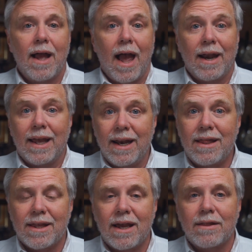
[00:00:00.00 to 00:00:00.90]
And
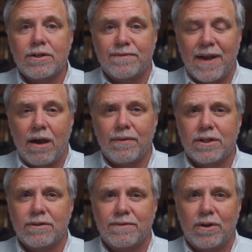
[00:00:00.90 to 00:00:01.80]
anything that's found
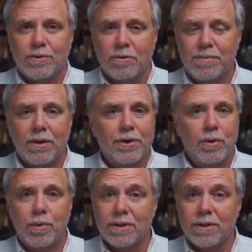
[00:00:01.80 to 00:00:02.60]
that's a vulnerability will